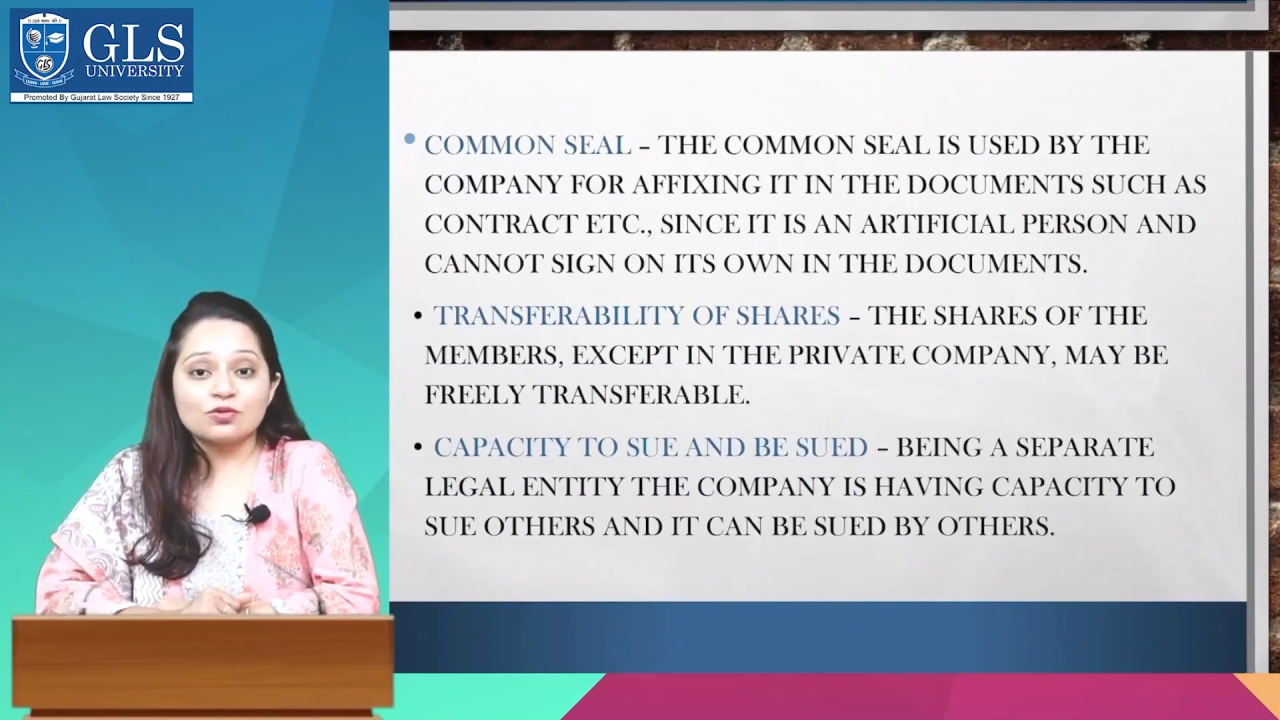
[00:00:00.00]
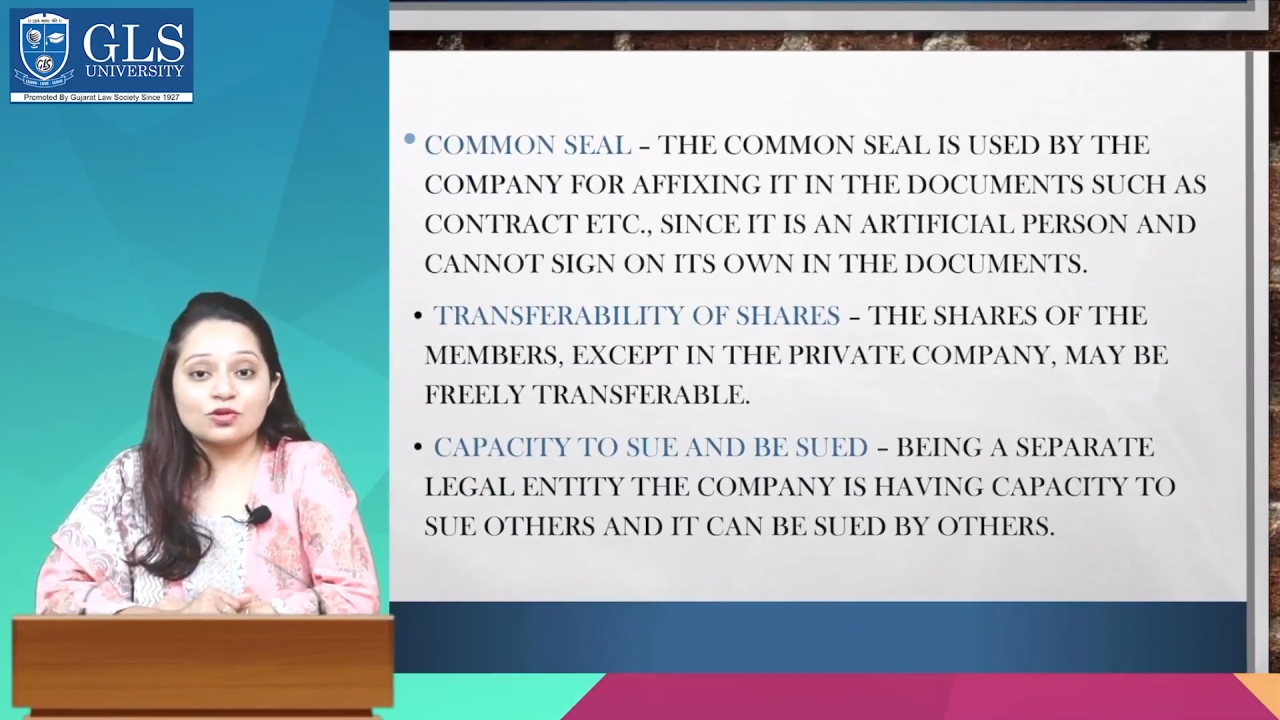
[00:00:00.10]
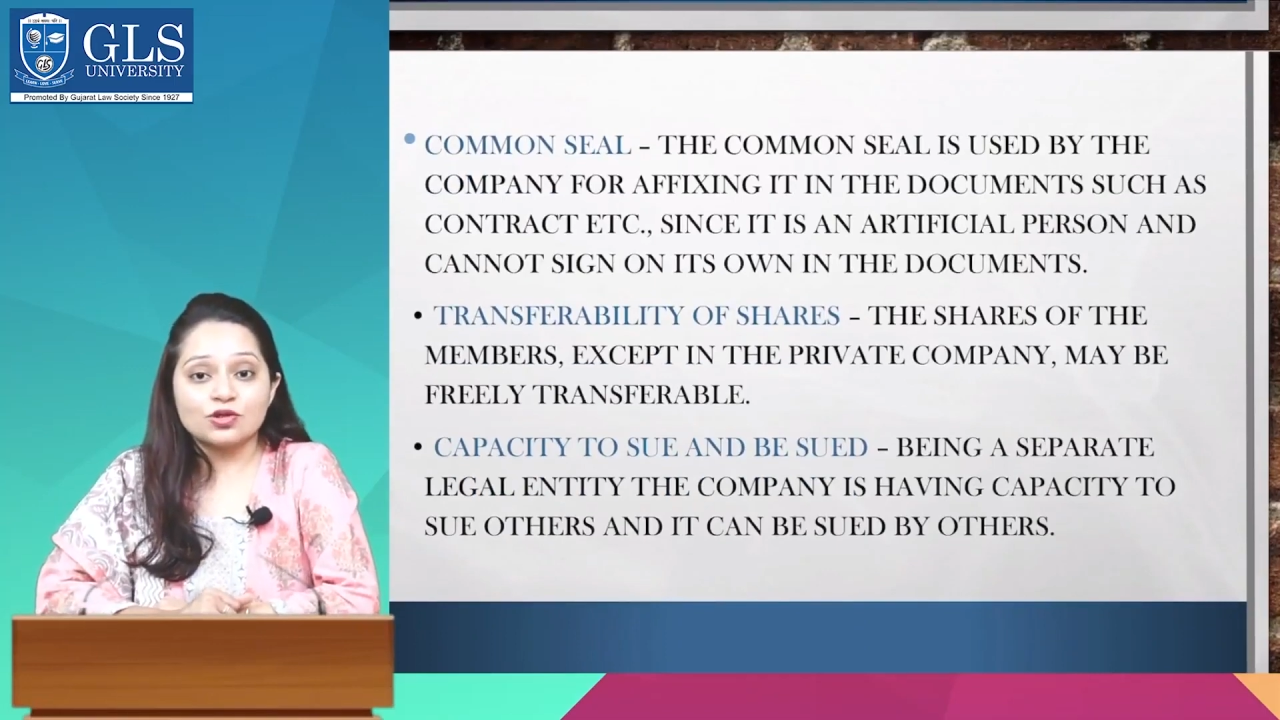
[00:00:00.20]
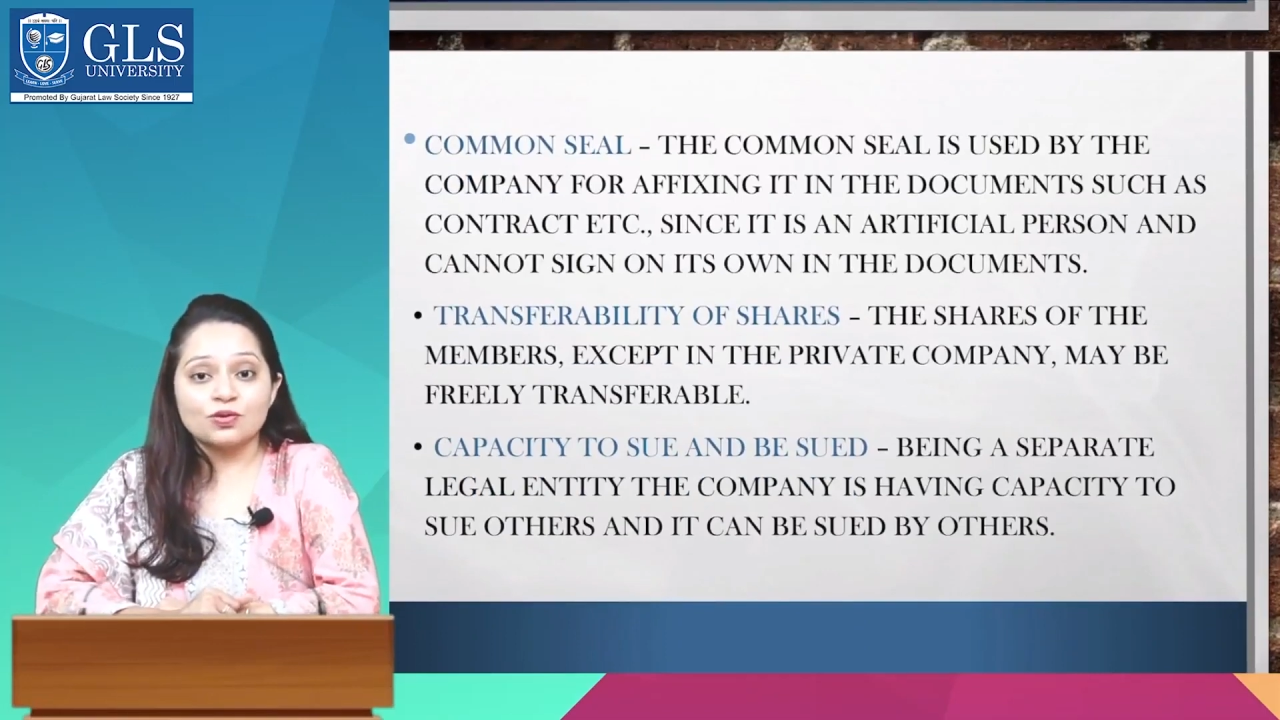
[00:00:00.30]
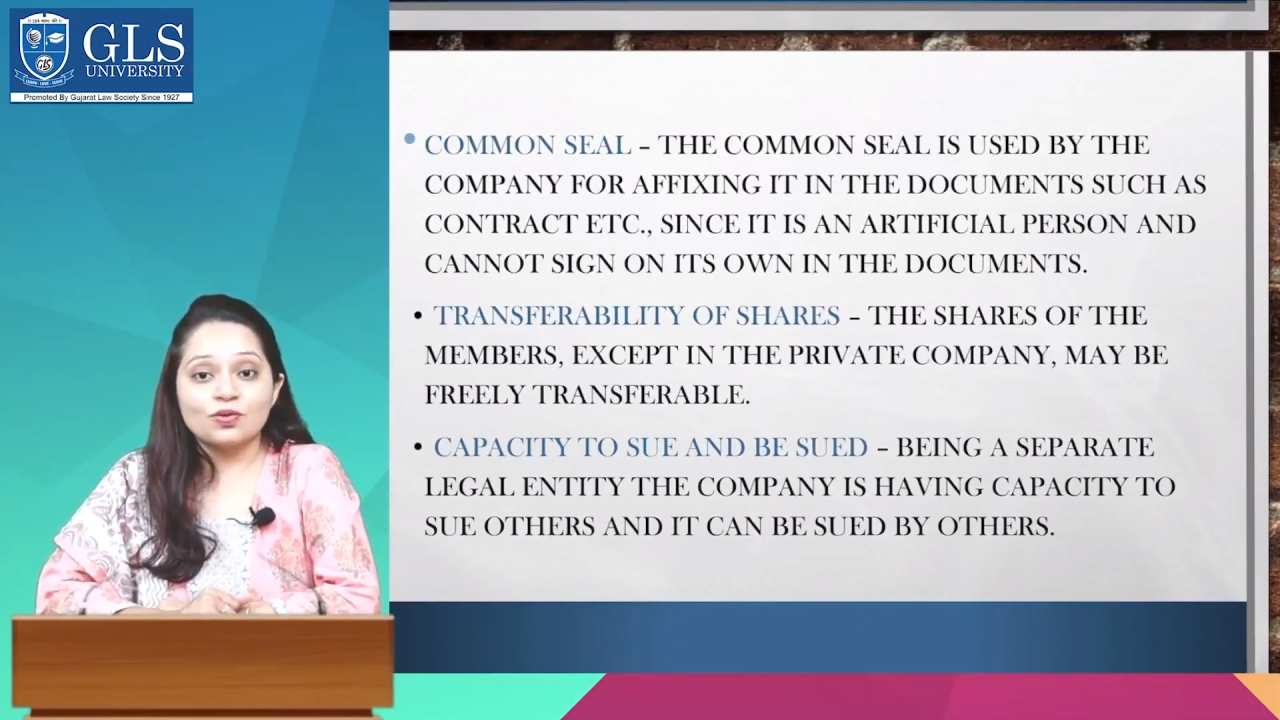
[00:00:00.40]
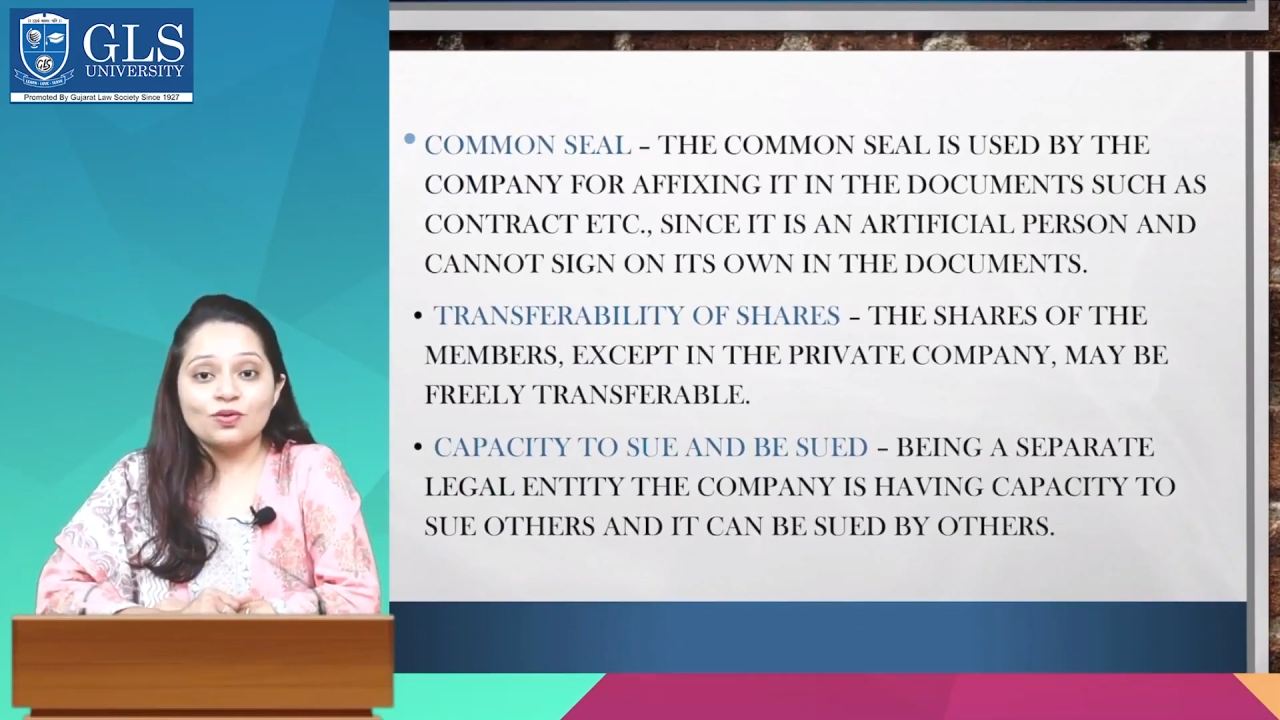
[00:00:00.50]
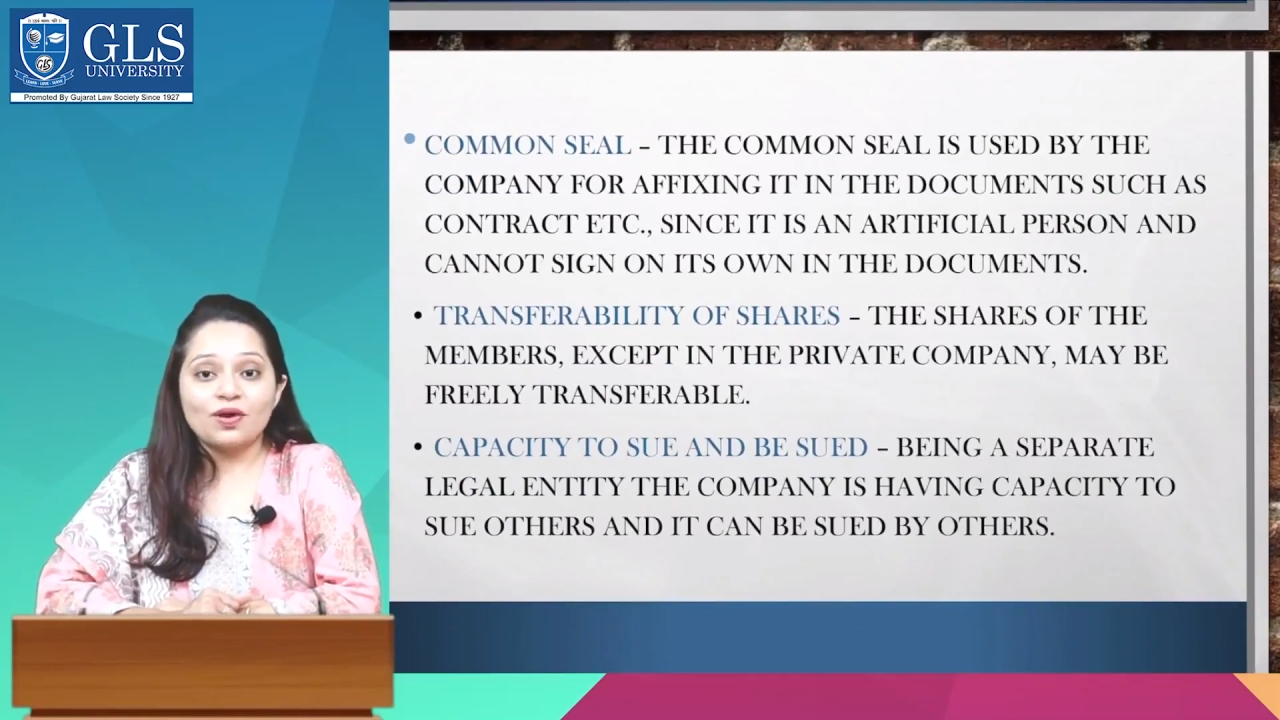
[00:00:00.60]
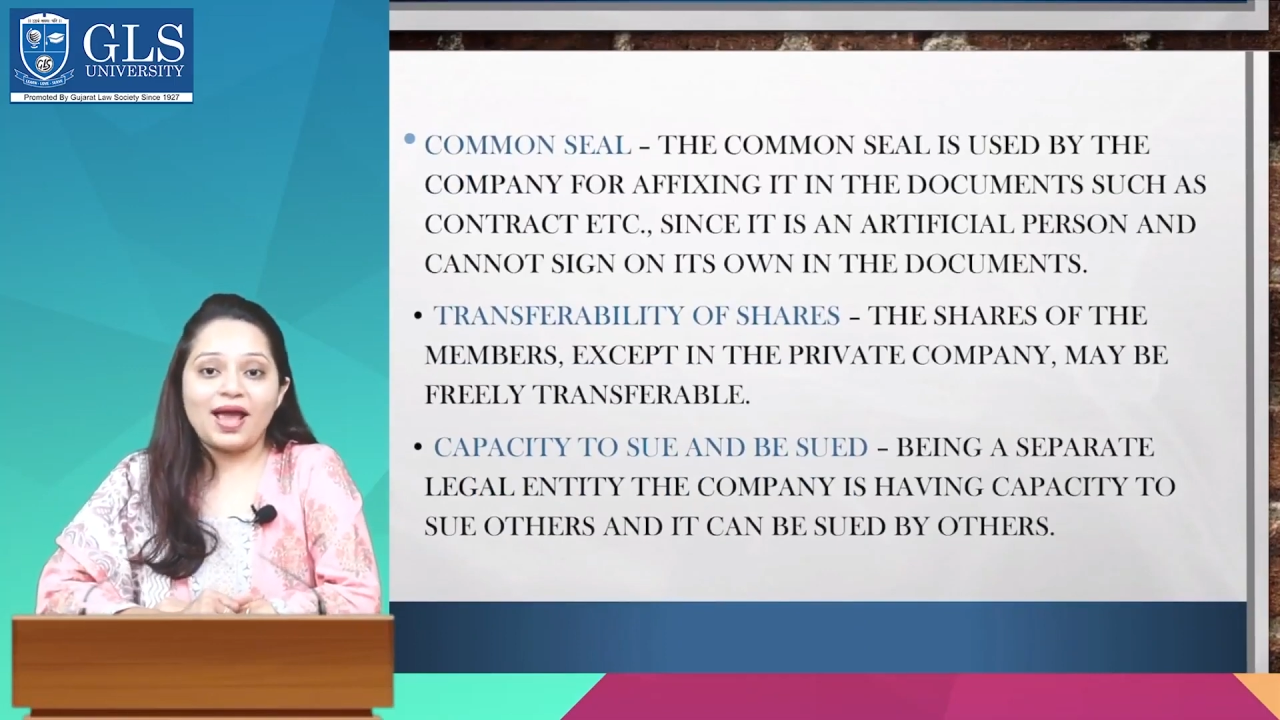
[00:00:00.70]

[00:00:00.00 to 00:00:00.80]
sue